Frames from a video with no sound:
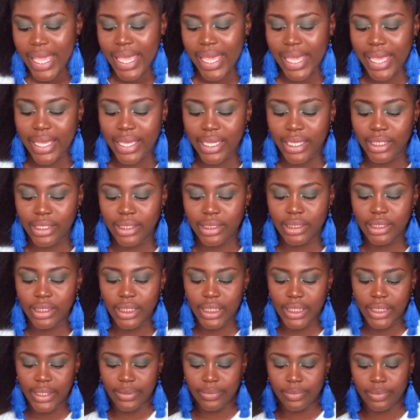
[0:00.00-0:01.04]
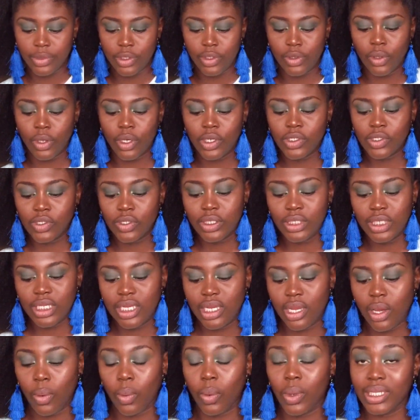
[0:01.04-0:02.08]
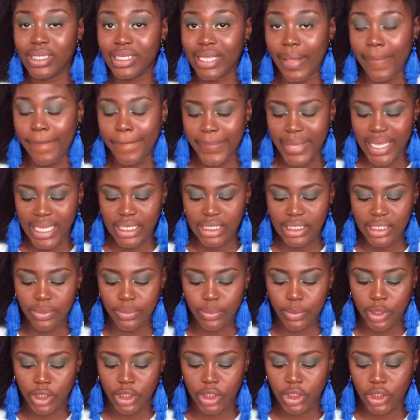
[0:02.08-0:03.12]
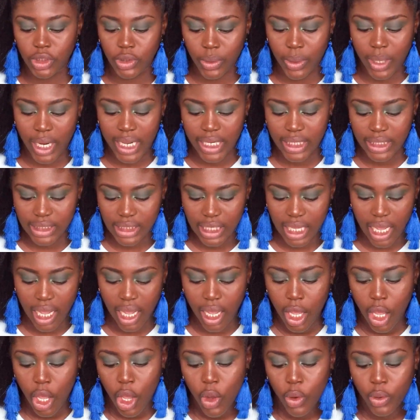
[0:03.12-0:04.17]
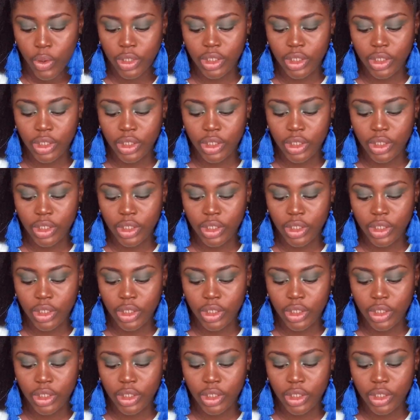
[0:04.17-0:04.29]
And you also need a water-based moisturizer,